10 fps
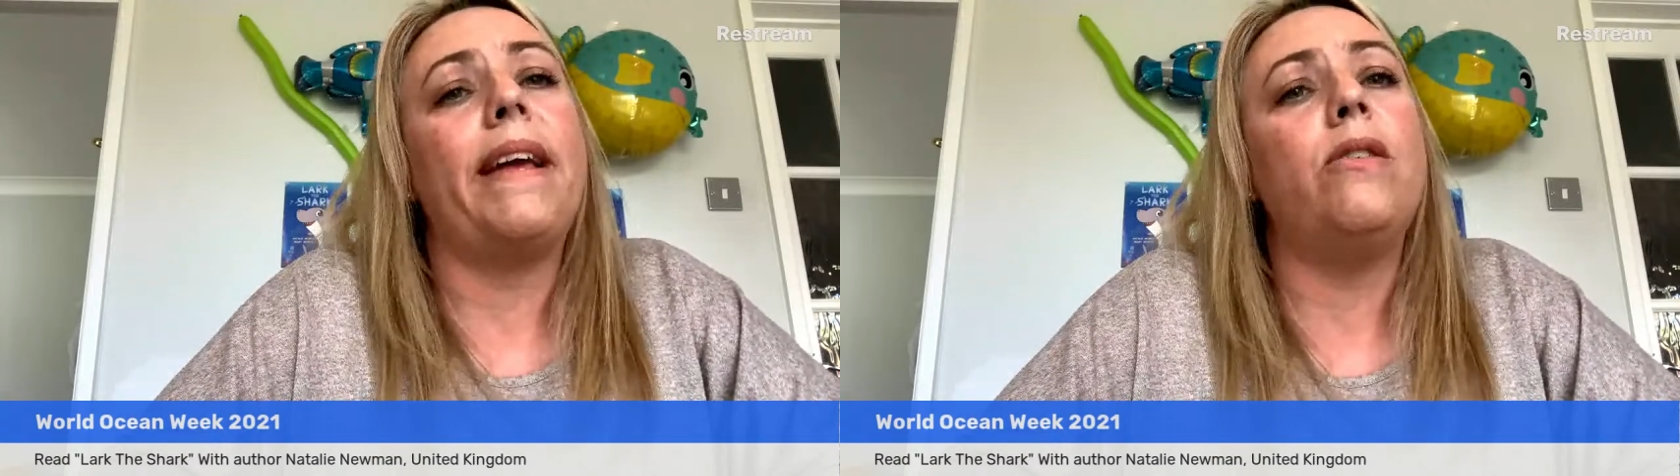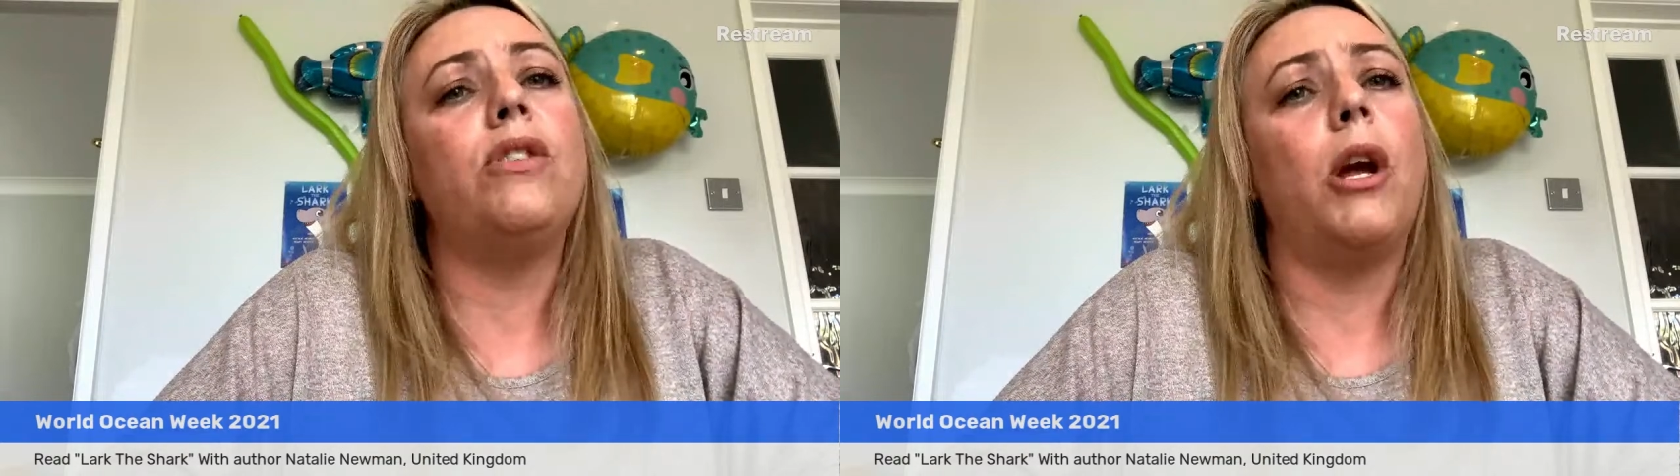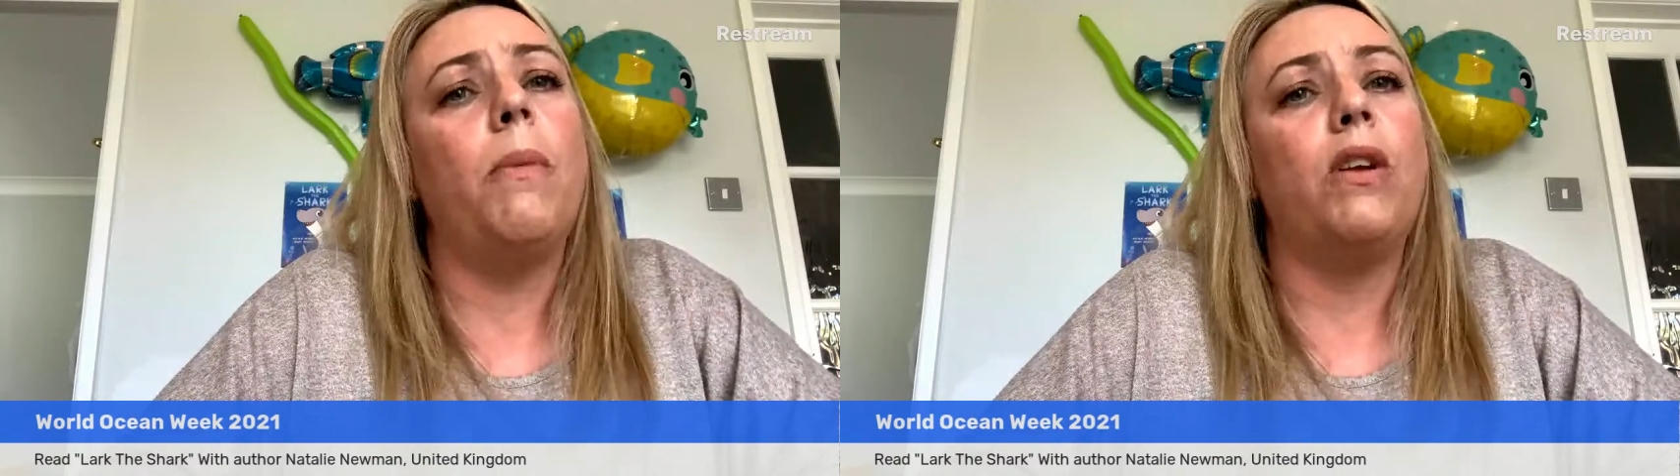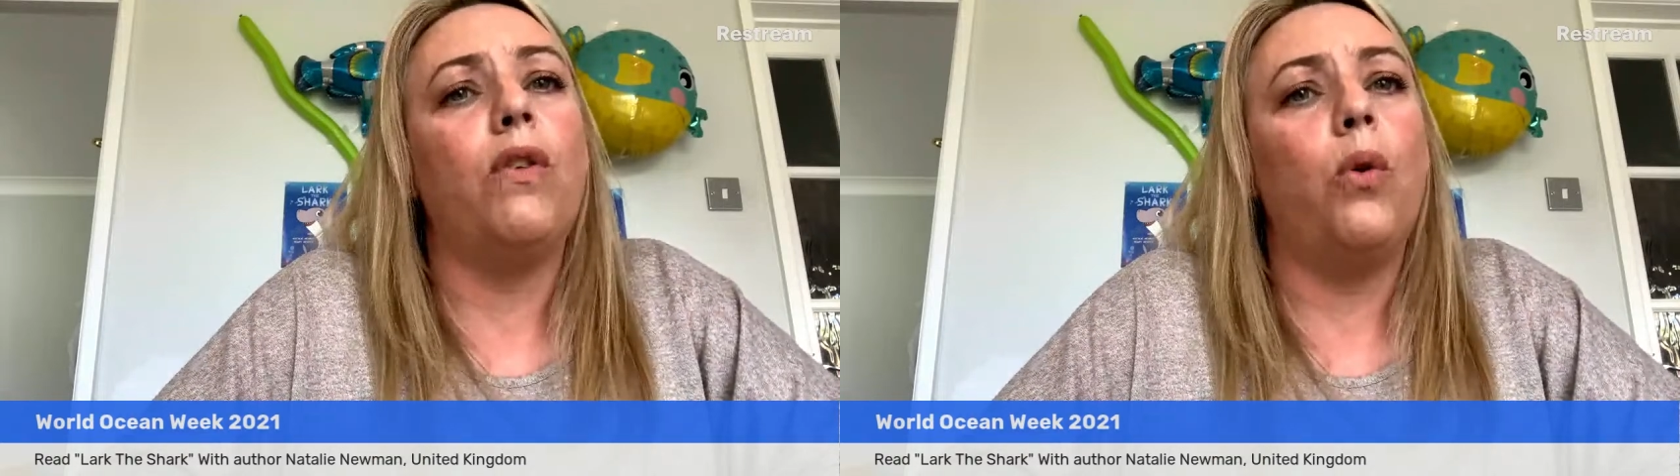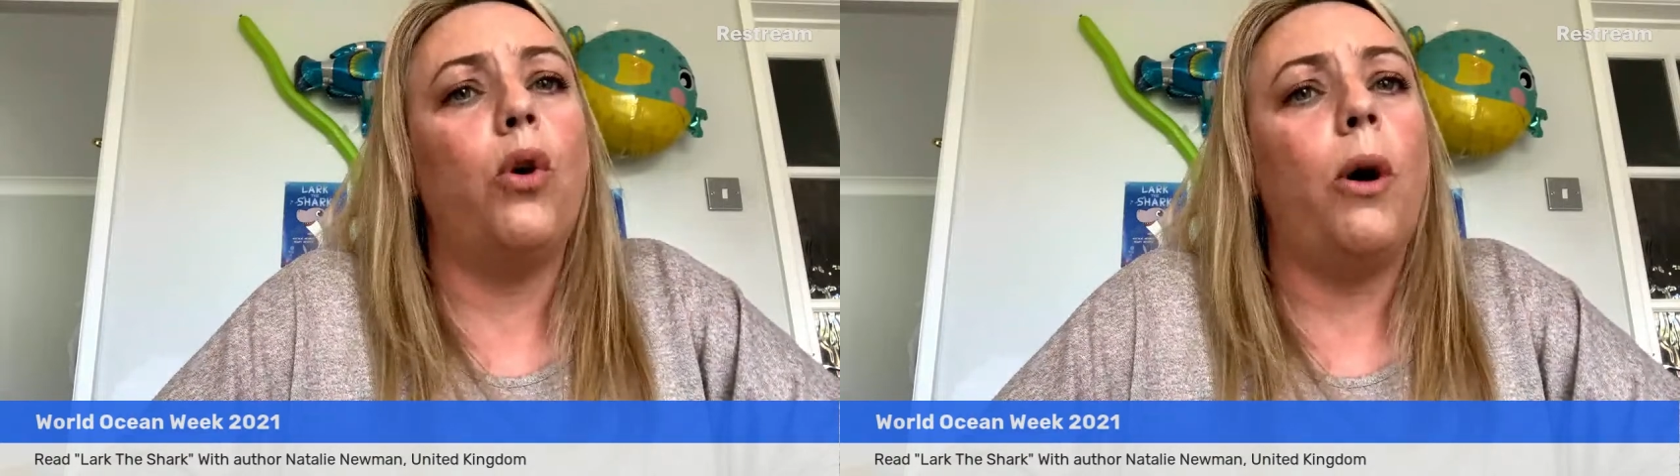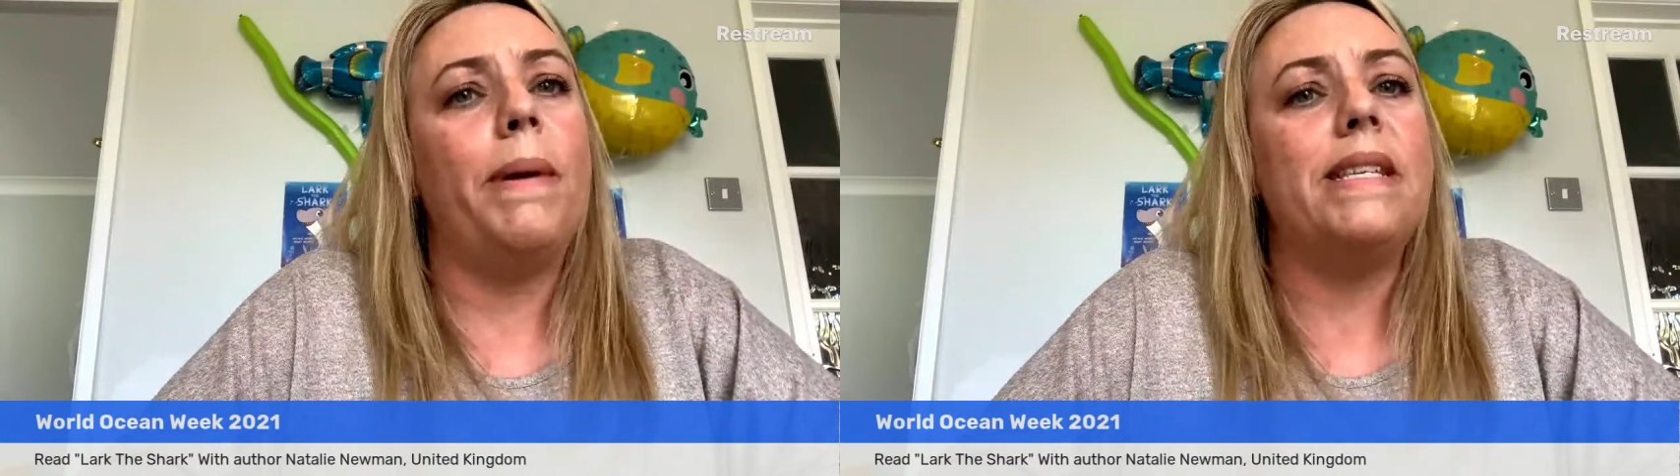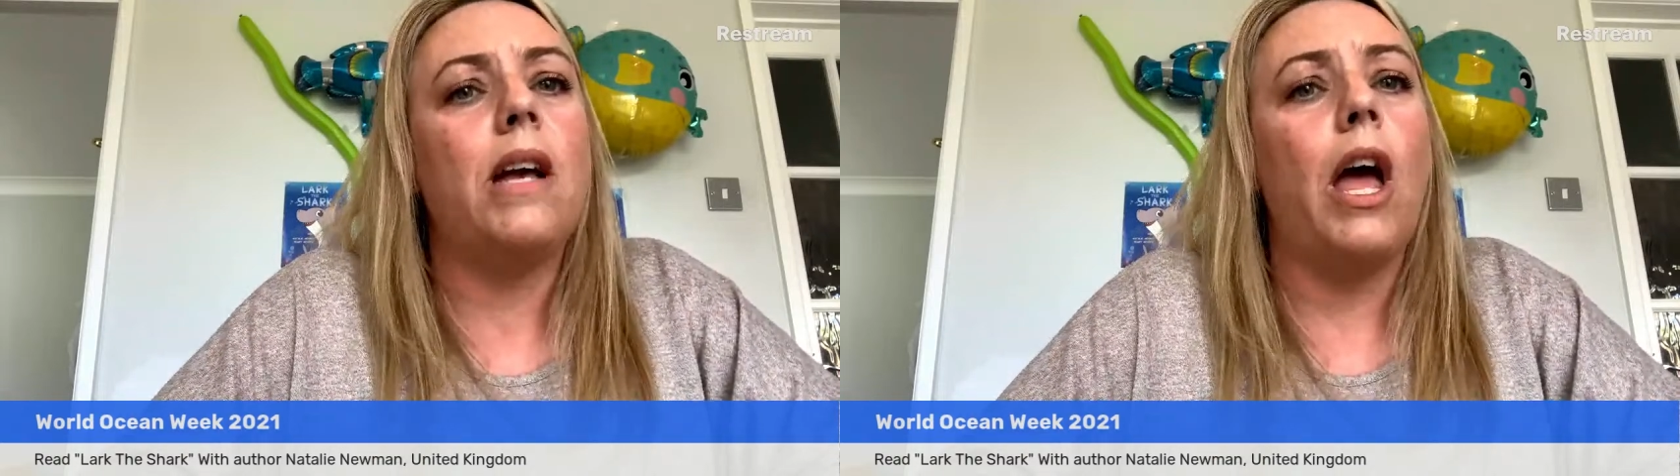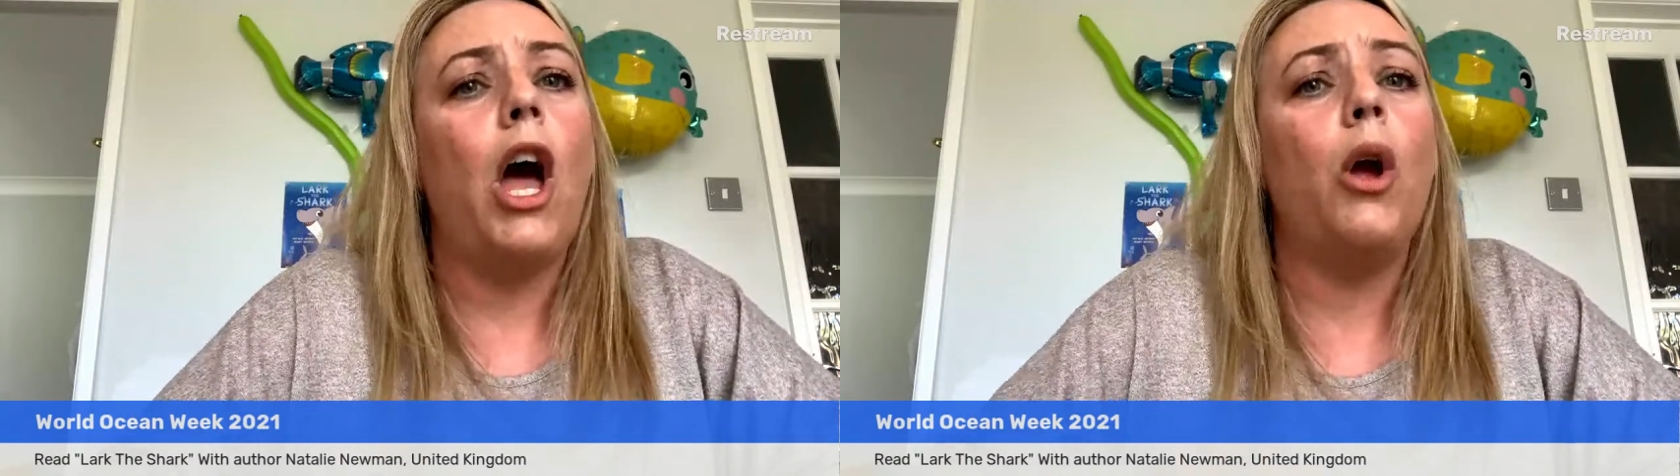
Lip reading: thank you so much for your comments.